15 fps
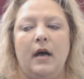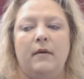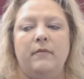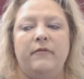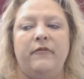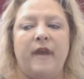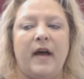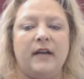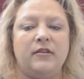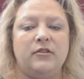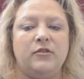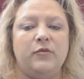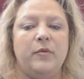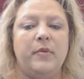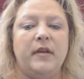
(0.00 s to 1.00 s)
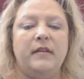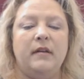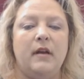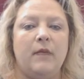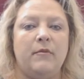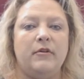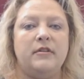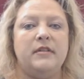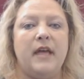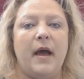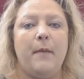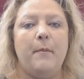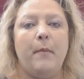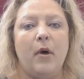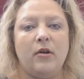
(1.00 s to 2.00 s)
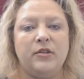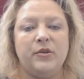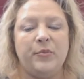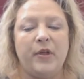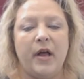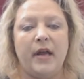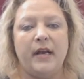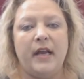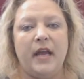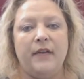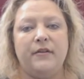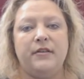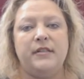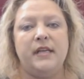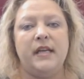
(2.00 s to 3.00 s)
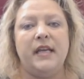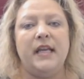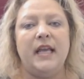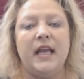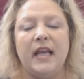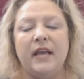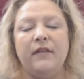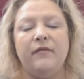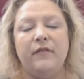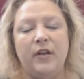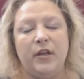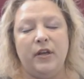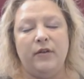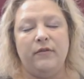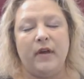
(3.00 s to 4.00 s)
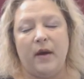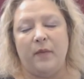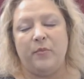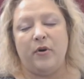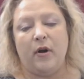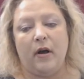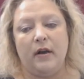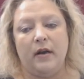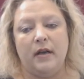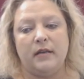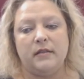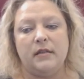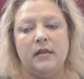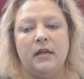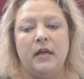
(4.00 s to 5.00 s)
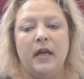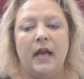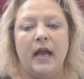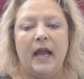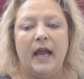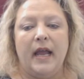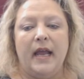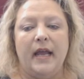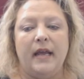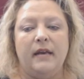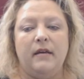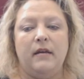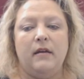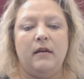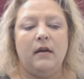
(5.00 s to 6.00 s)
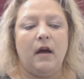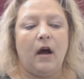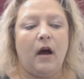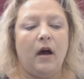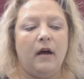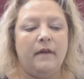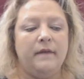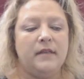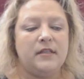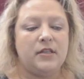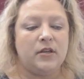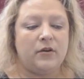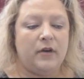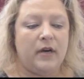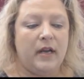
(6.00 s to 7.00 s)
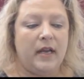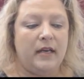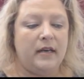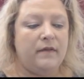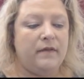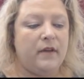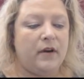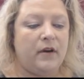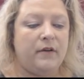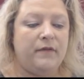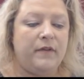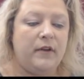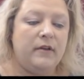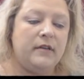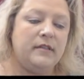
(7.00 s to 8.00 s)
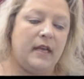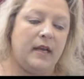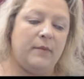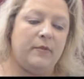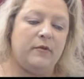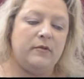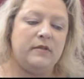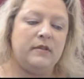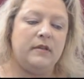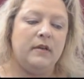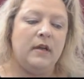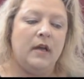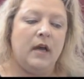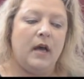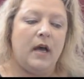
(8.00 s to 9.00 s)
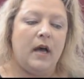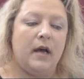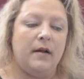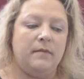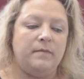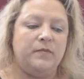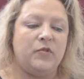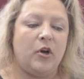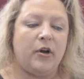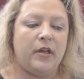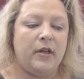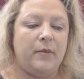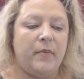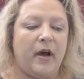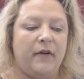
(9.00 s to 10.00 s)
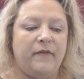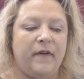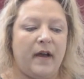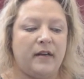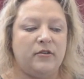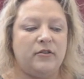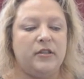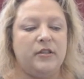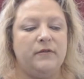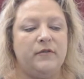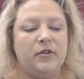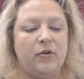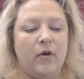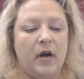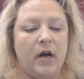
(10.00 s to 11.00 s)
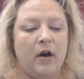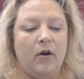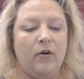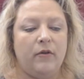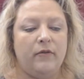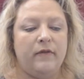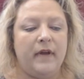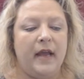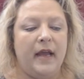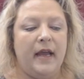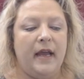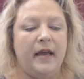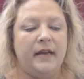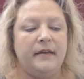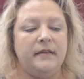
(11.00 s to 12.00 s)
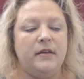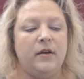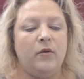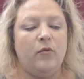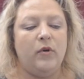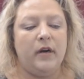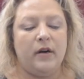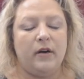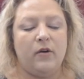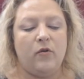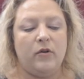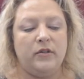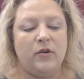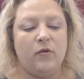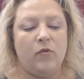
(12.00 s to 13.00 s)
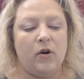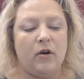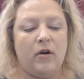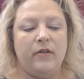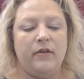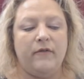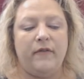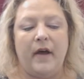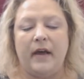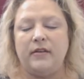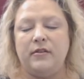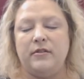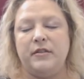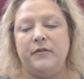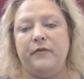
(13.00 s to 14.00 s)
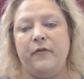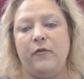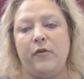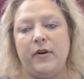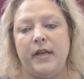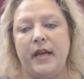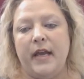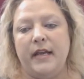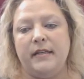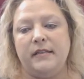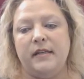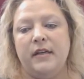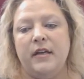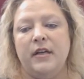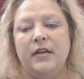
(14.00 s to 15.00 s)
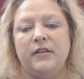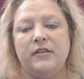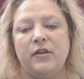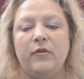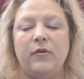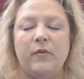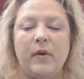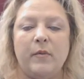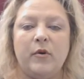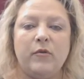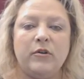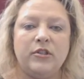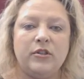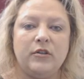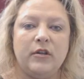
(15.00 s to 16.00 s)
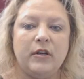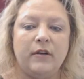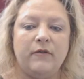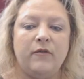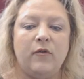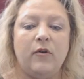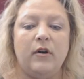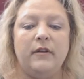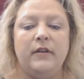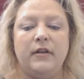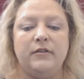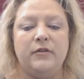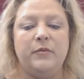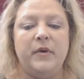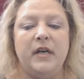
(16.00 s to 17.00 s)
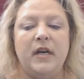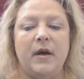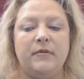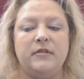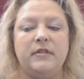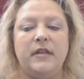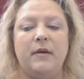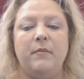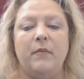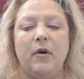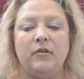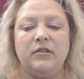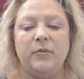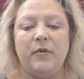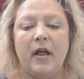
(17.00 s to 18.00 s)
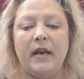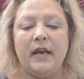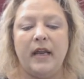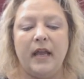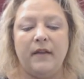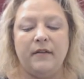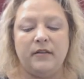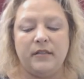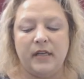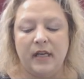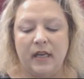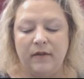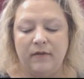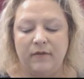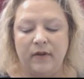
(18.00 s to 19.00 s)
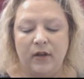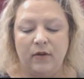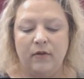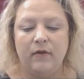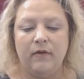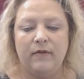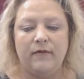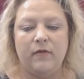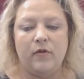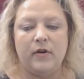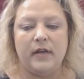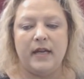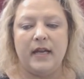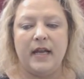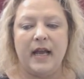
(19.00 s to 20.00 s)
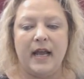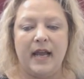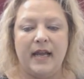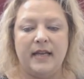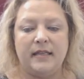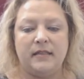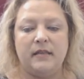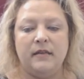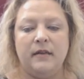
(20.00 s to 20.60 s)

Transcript: Factors would be the numbers that multiply together to give you that product. And on the screen there are a few examples talking about factors of 12, and we're going to work on the factors of 48. So remember what you're looking for, and those would be numbers that multiply together to give you 48.